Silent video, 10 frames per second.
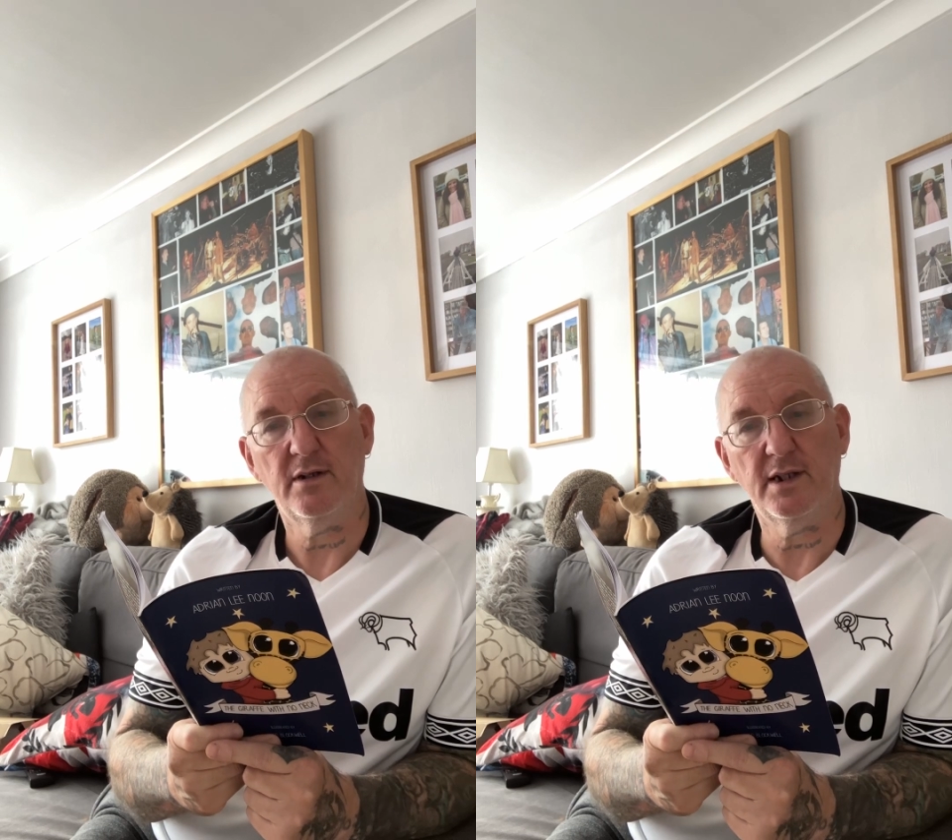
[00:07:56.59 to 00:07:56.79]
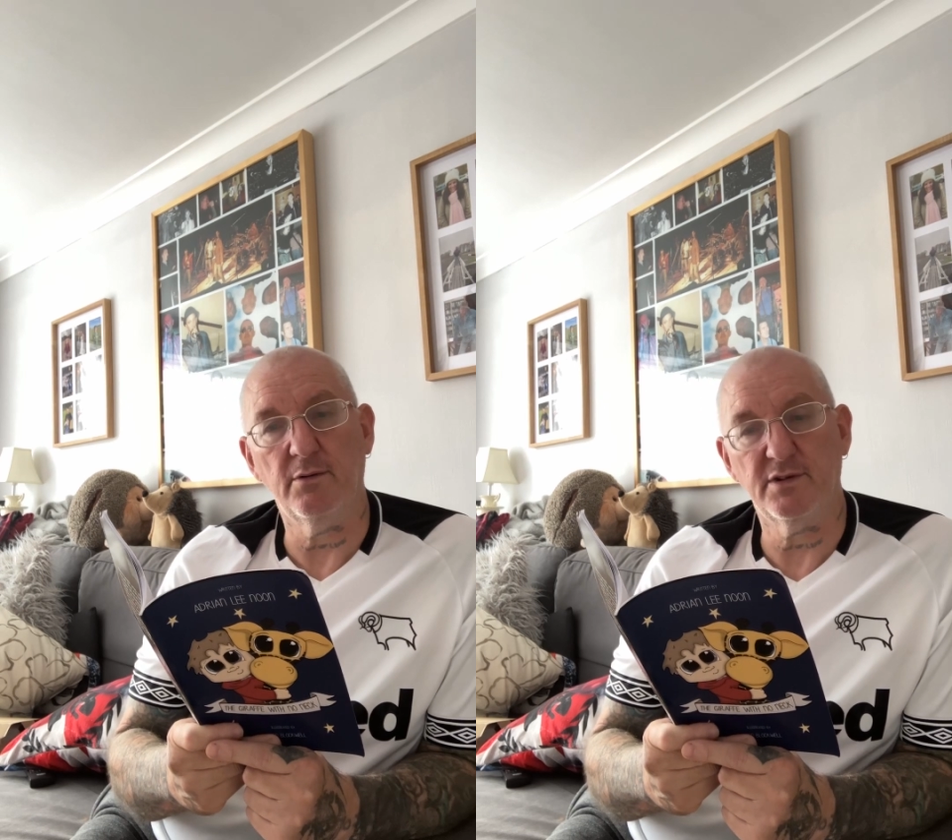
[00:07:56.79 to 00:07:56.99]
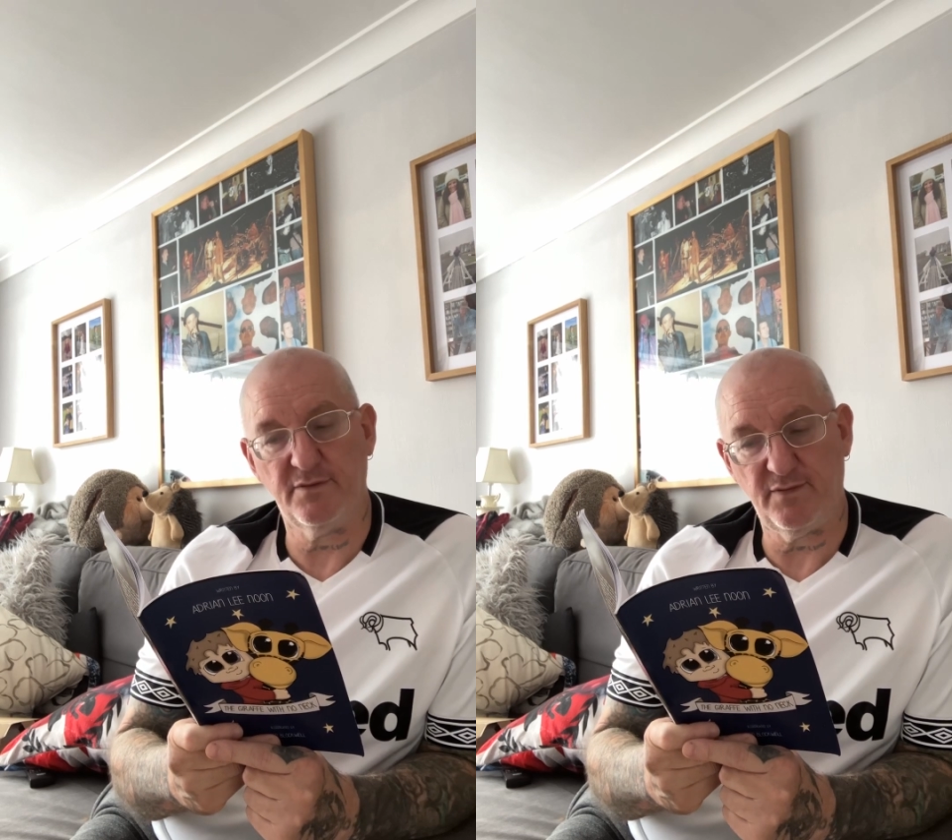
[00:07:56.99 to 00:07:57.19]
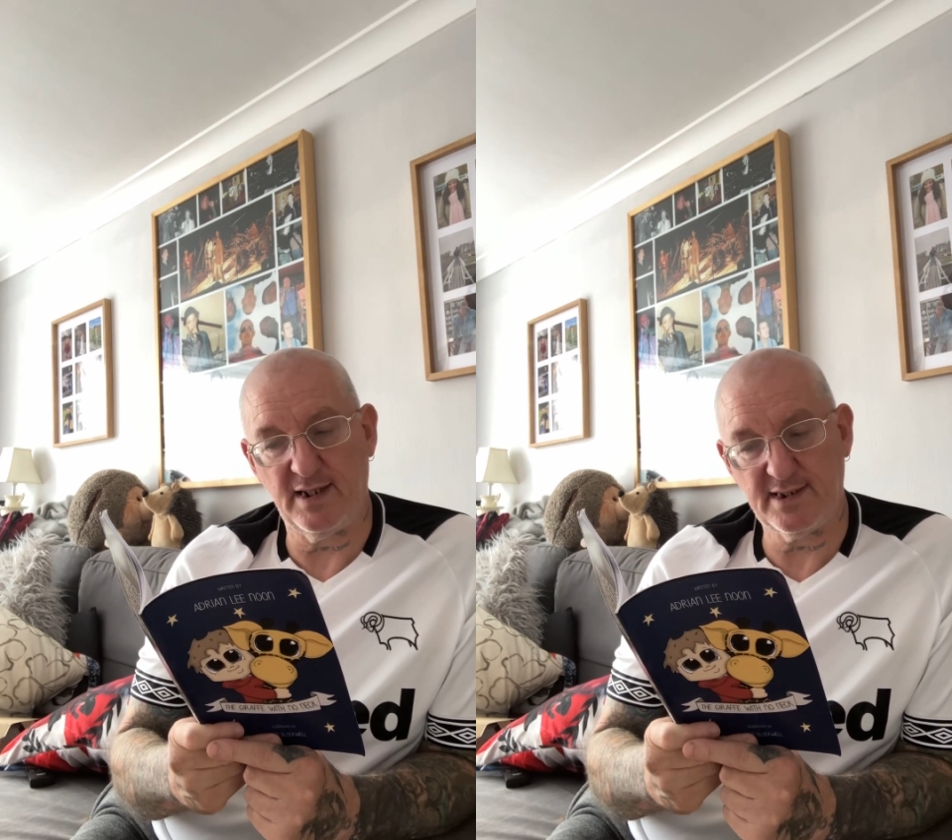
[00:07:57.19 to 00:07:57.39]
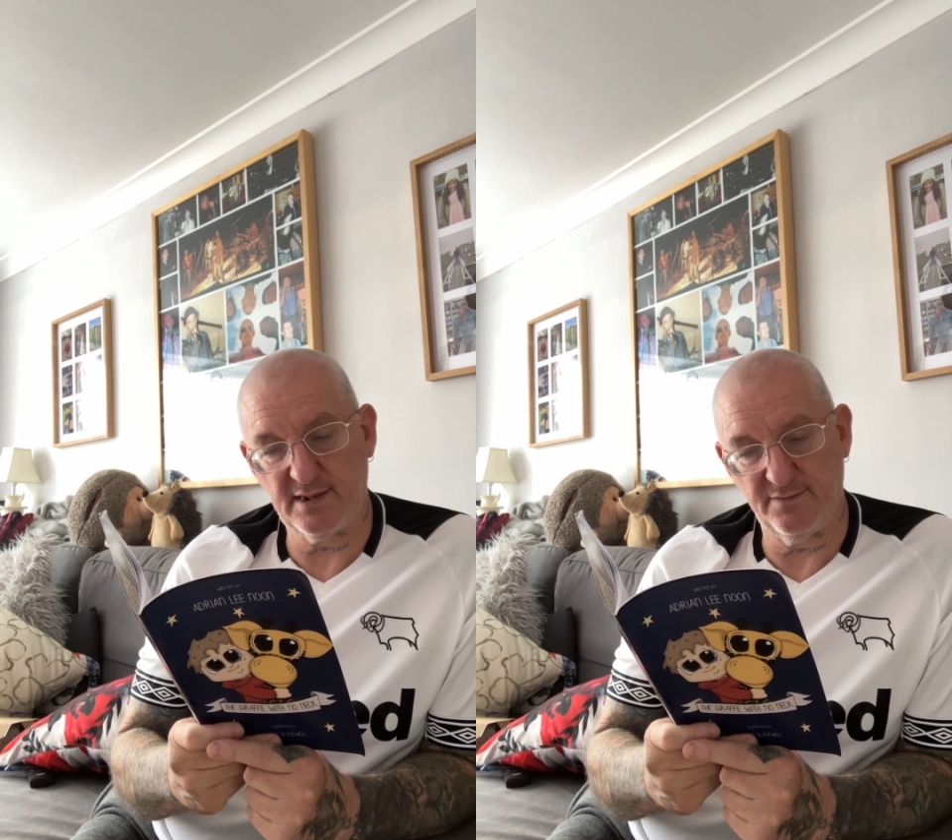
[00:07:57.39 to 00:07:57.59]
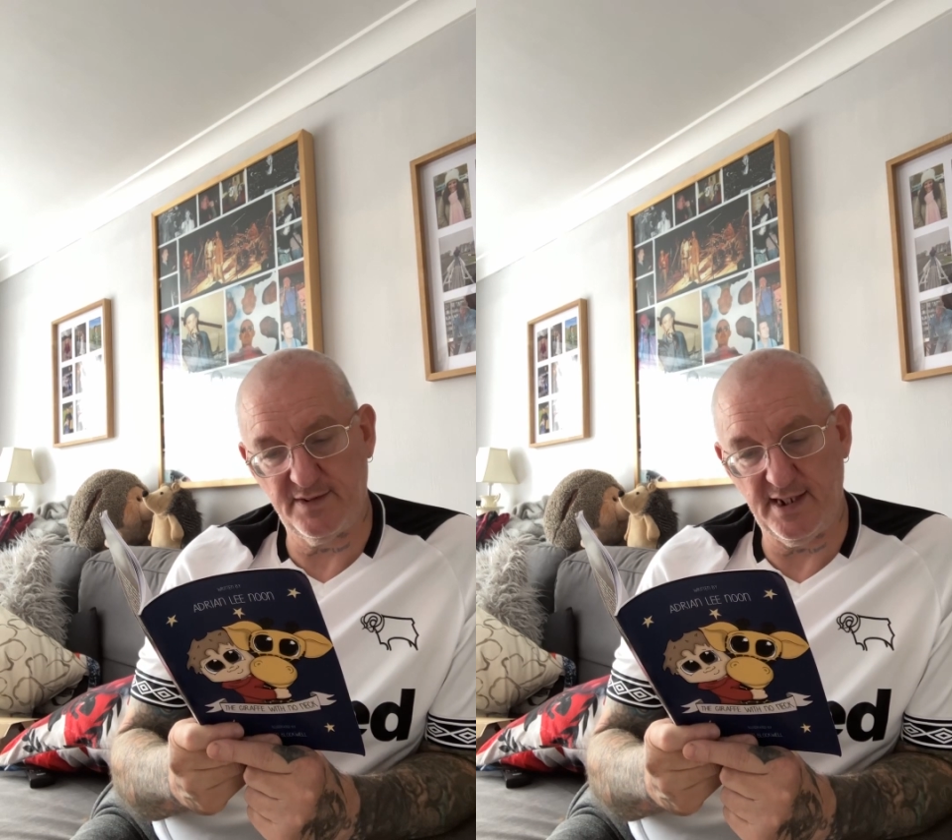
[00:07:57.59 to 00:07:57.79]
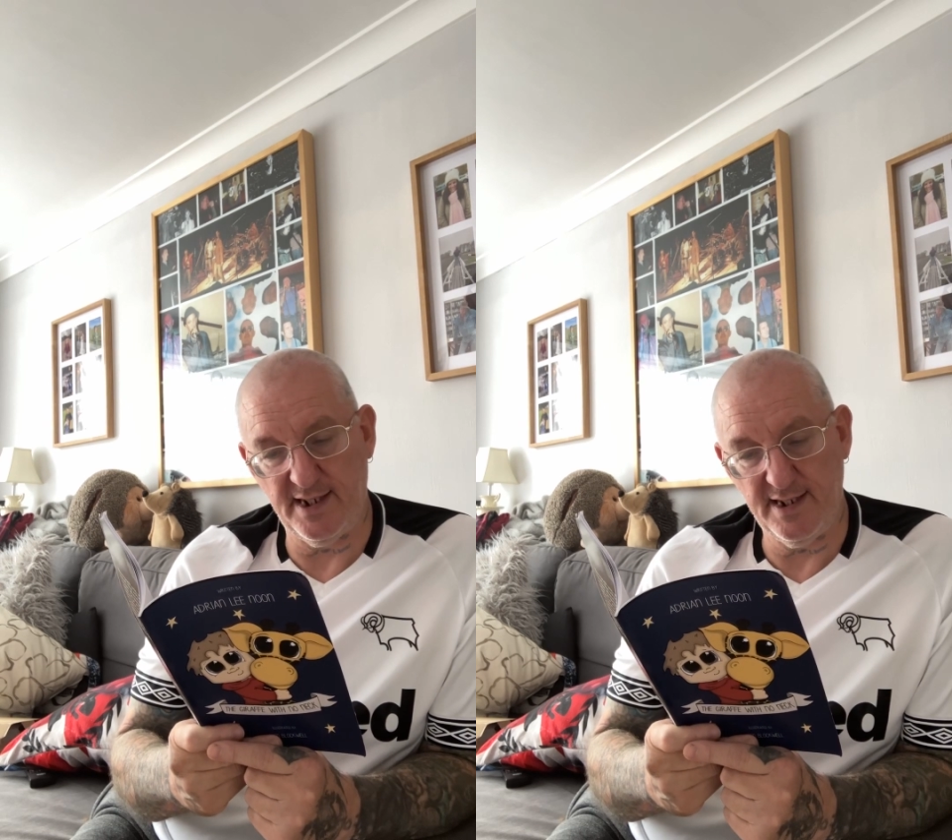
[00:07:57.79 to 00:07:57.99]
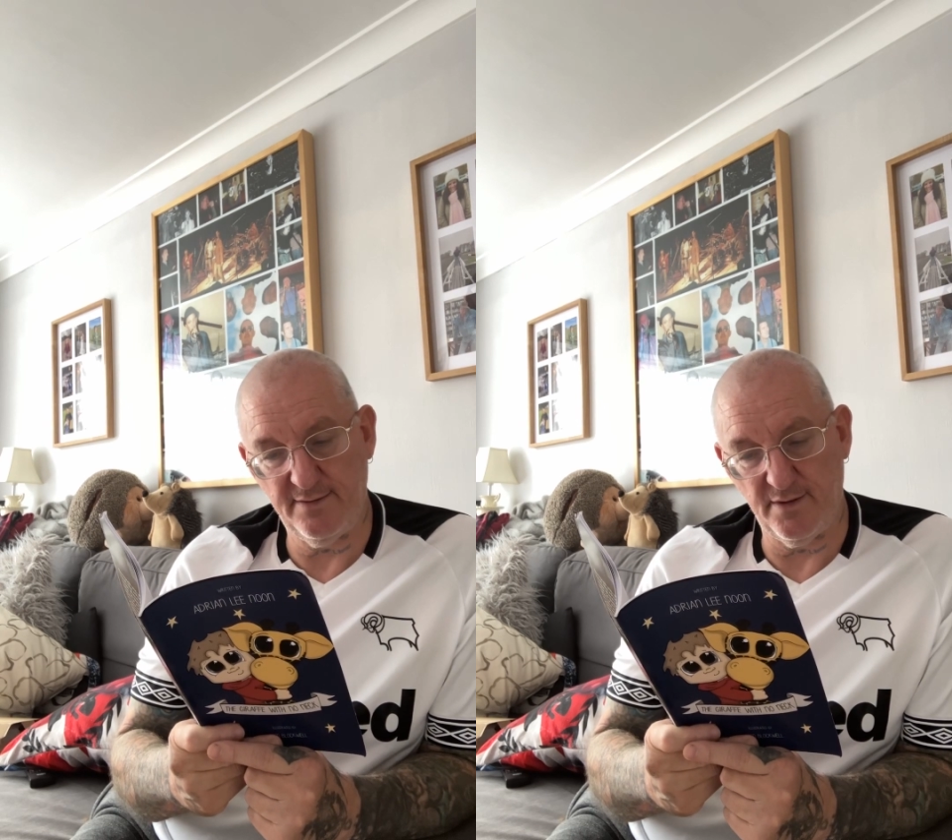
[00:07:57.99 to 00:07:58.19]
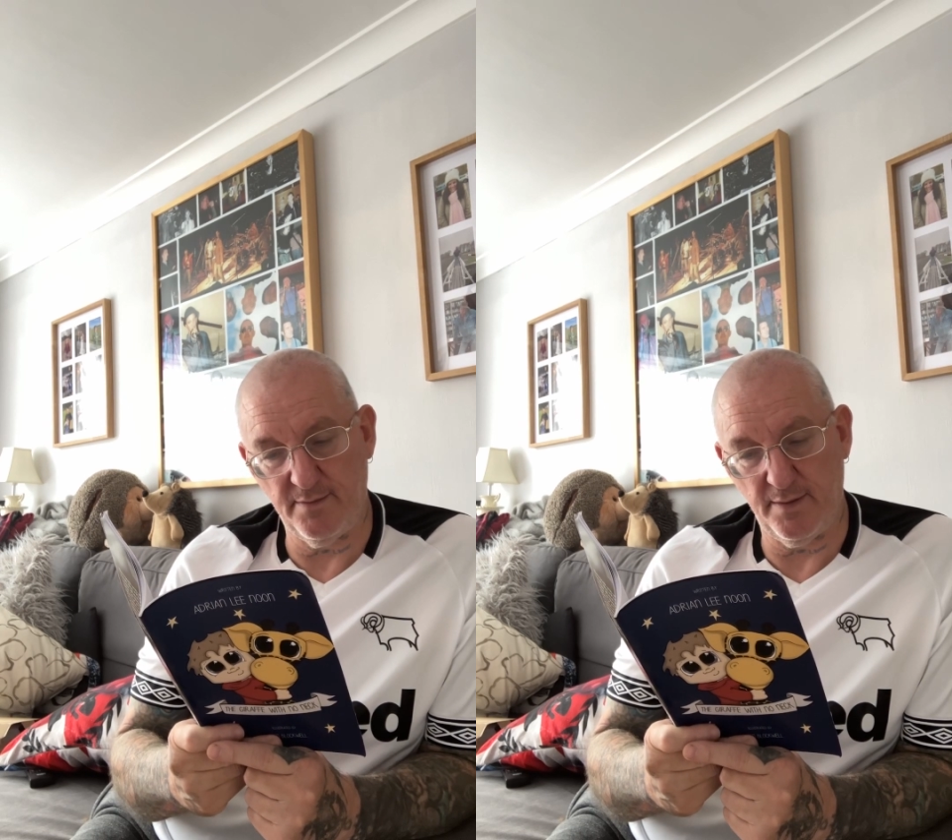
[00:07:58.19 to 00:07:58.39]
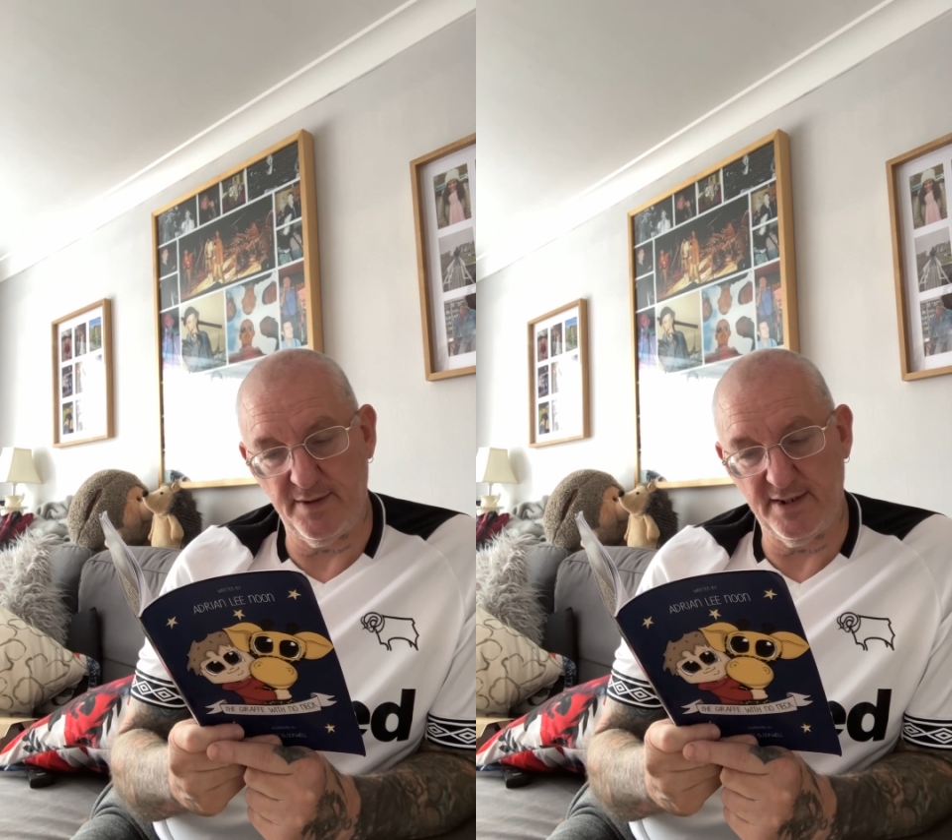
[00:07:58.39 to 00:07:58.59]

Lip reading: There was a flask of tea for Mum and